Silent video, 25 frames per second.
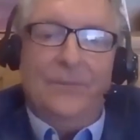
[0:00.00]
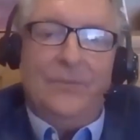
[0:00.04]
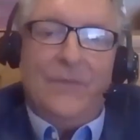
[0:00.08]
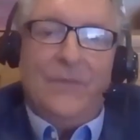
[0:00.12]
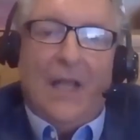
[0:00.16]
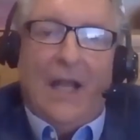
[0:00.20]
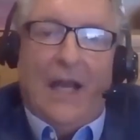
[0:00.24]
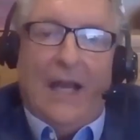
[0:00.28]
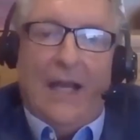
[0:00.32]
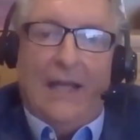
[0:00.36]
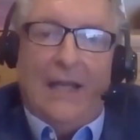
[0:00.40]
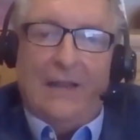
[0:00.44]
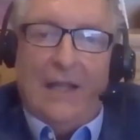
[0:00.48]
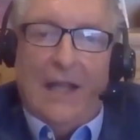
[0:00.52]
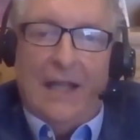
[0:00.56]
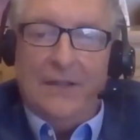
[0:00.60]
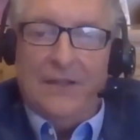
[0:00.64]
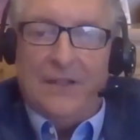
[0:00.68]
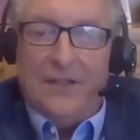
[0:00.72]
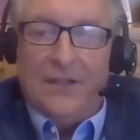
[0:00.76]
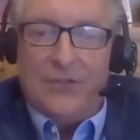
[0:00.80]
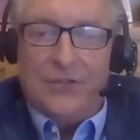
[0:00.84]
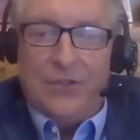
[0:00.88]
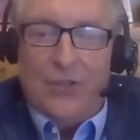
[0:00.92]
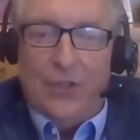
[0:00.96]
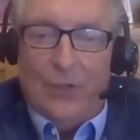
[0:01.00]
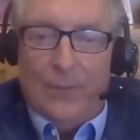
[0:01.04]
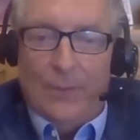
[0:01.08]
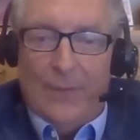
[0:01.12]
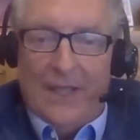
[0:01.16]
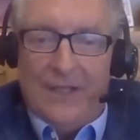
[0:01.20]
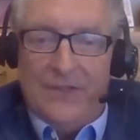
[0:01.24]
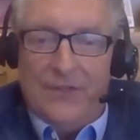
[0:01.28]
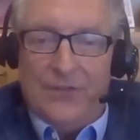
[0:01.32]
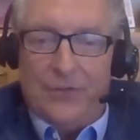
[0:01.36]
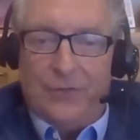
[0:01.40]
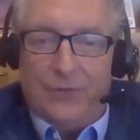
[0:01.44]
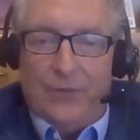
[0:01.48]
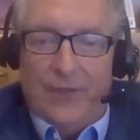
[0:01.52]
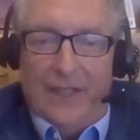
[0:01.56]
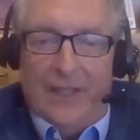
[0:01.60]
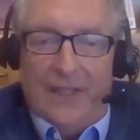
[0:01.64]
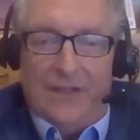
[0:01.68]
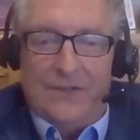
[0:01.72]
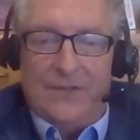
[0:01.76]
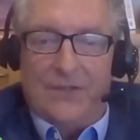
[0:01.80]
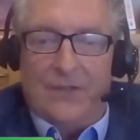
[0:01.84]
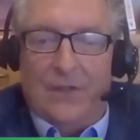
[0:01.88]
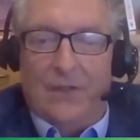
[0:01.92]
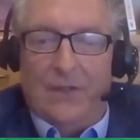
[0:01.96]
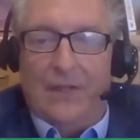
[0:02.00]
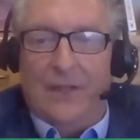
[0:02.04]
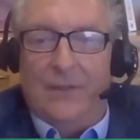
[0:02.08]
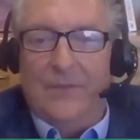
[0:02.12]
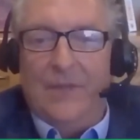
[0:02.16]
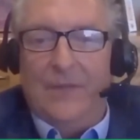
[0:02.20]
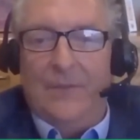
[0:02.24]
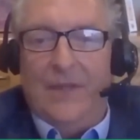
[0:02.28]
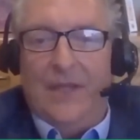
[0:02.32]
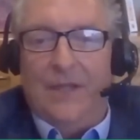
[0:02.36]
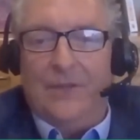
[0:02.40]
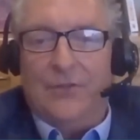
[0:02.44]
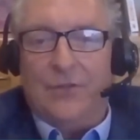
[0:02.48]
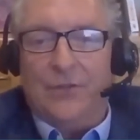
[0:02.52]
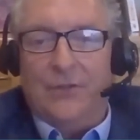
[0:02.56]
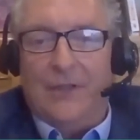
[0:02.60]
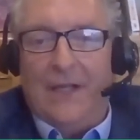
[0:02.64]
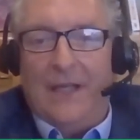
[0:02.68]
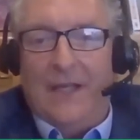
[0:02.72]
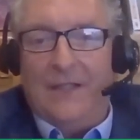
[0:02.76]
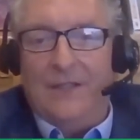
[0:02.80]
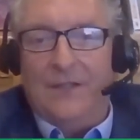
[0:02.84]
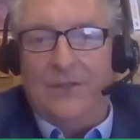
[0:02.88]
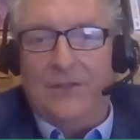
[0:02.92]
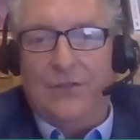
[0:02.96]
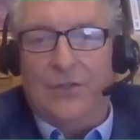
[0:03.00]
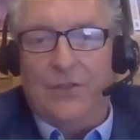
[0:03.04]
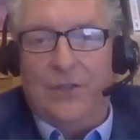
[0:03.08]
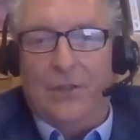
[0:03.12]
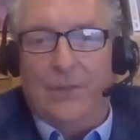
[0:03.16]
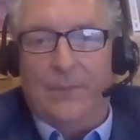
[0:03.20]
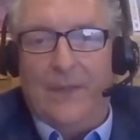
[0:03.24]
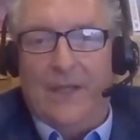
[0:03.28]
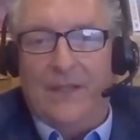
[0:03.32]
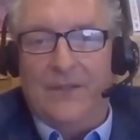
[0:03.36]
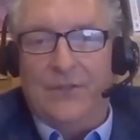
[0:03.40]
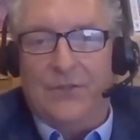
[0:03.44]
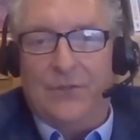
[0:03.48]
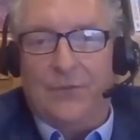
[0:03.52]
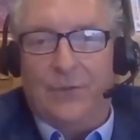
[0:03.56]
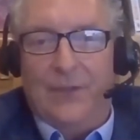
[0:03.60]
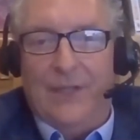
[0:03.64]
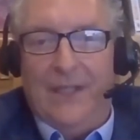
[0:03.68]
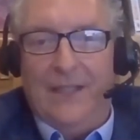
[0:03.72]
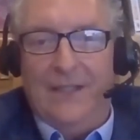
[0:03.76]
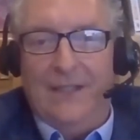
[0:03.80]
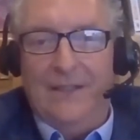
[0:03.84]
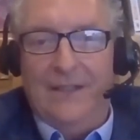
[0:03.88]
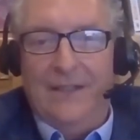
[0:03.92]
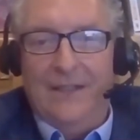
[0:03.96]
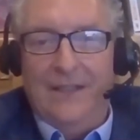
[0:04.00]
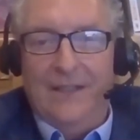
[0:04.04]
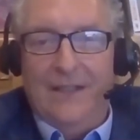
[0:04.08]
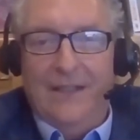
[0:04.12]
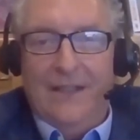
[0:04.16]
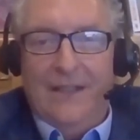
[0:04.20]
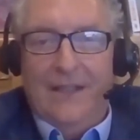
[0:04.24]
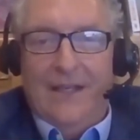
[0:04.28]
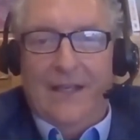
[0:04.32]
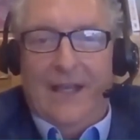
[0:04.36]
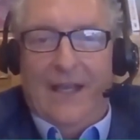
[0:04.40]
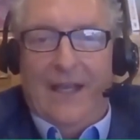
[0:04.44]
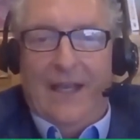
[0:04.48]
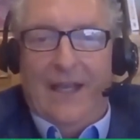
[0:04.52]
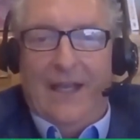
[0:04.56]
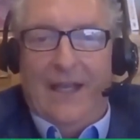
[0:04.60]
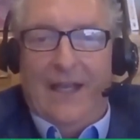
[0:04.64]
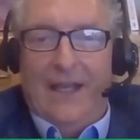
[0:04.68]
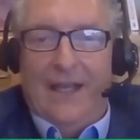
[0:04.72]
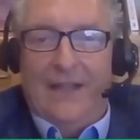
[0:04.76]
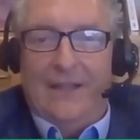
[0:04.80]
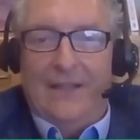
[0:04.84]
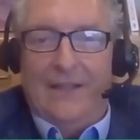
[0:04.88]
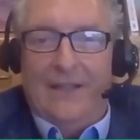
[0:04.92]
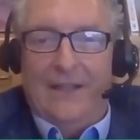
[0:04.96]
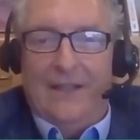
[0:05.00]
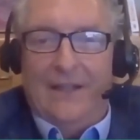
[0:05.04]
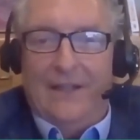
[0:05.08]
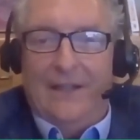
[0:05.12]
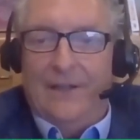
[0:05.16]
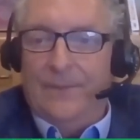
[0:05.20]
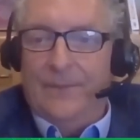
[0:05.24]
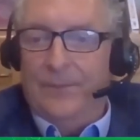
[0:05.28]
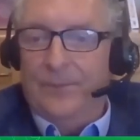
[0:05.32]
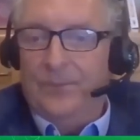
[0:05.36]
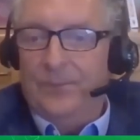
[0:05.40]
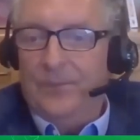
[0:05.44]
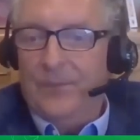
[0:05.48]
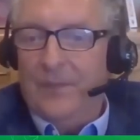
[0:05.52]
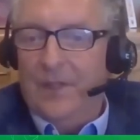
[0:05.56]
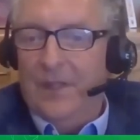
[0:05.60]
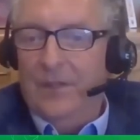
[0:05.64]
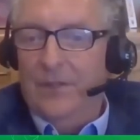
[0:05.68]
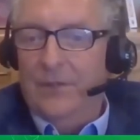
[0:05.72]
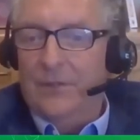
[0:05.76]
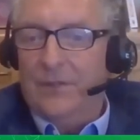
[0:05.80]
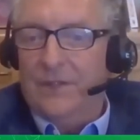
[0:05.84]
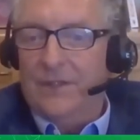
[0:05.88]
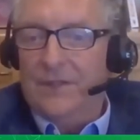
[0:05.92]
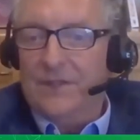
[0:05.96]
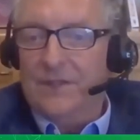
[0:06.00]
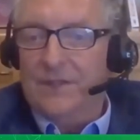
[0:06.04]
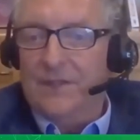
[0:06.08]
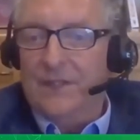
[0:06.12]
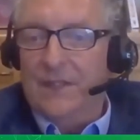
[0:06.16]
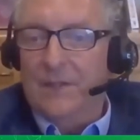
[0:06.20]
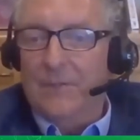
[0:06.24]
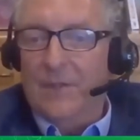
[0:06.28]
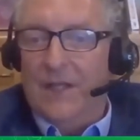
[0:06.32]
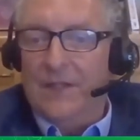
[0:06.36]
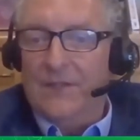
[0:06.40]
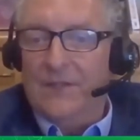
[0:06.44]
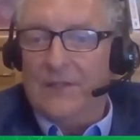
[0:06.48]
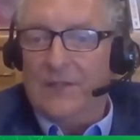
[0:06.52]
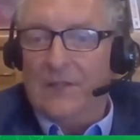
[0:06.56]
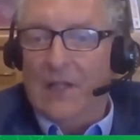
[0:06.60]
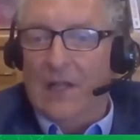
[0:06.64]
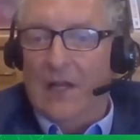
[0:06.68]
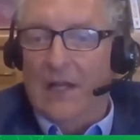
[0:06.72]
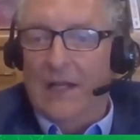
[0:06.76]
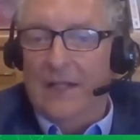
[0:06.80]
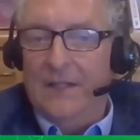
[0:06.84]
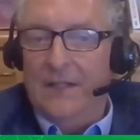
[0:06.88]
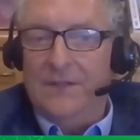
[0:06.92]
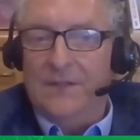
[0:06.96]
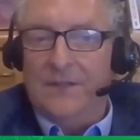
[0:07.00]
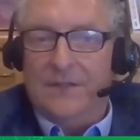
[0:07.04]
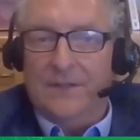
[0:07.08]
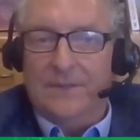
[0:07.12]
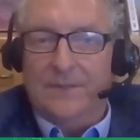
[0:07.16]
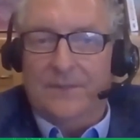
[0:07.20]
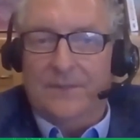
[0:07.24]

I'd like to share my screen, so let me make sure I can share my screen and you can see my slides.